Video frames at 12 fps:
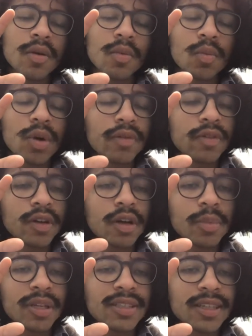whatever the
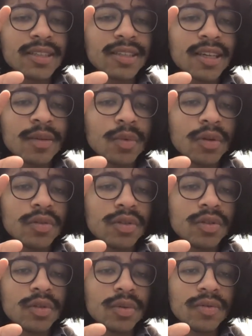company says it will do
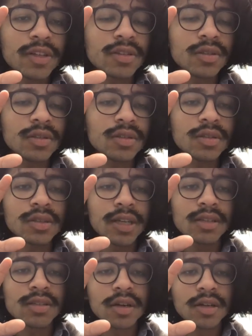to investors
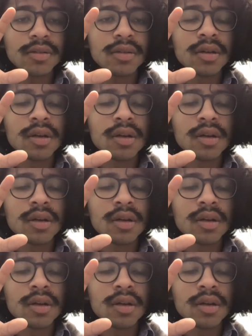gets done,